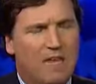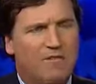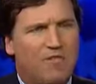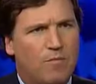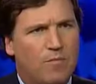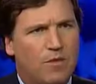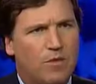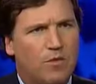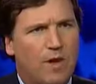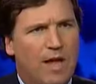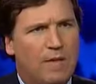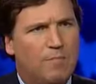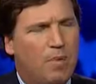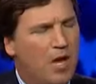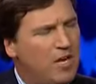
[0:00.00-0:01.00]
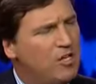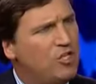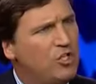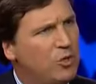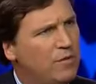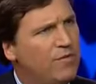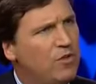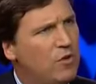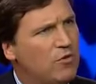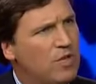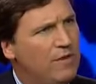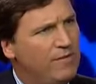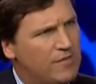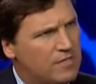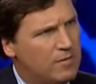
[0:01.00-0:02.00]
it from you and no, they don't. you don't
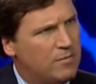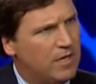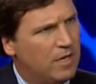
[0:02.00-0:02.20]
give it to the,